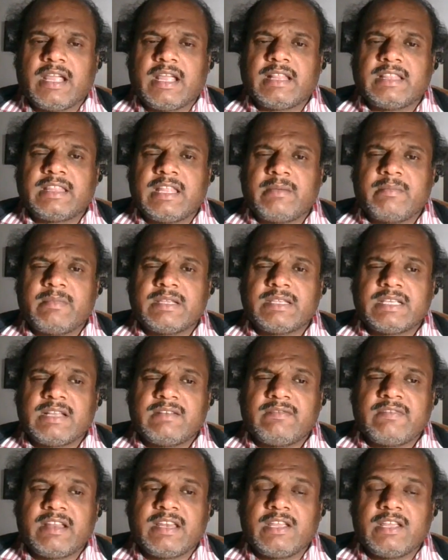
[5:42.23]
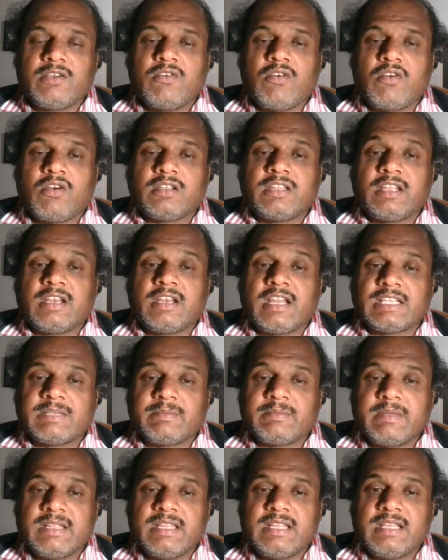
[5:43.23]
And then basically when he got the
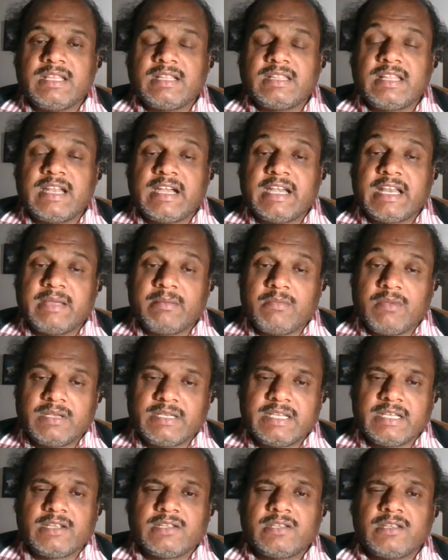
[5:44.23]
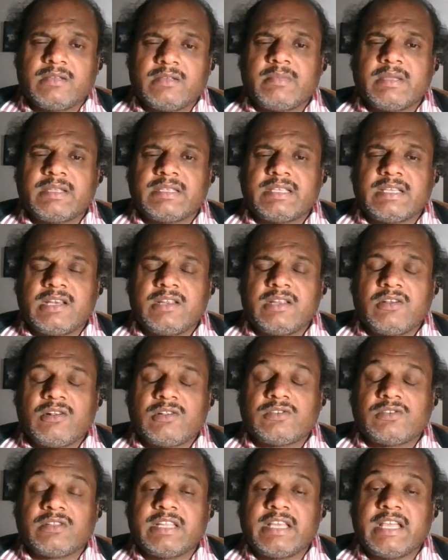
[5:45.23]
Nasbandi, that time basically
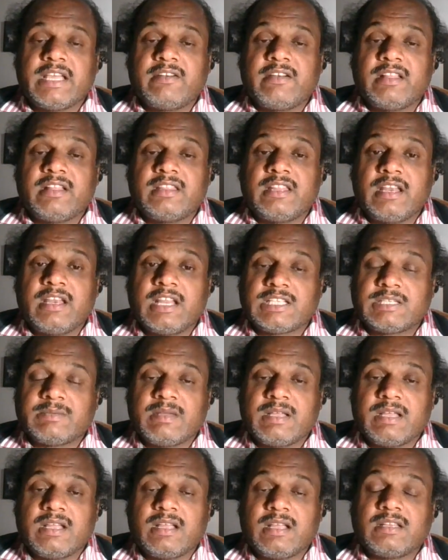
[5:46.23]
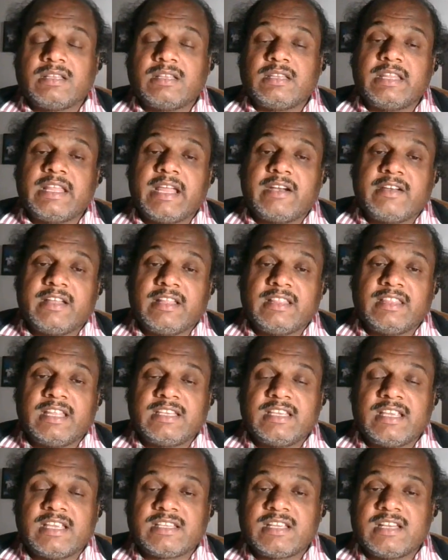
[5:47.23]
also they have done the they have done the
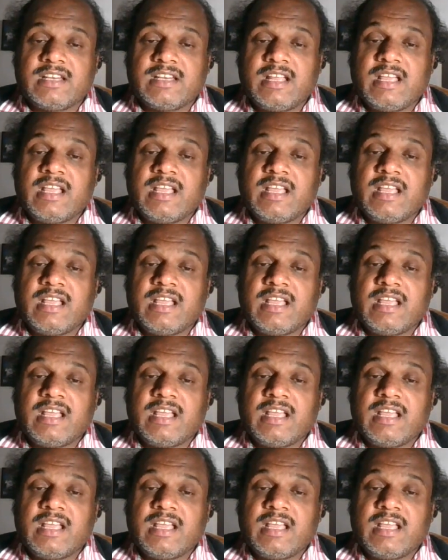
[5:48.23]
Jashan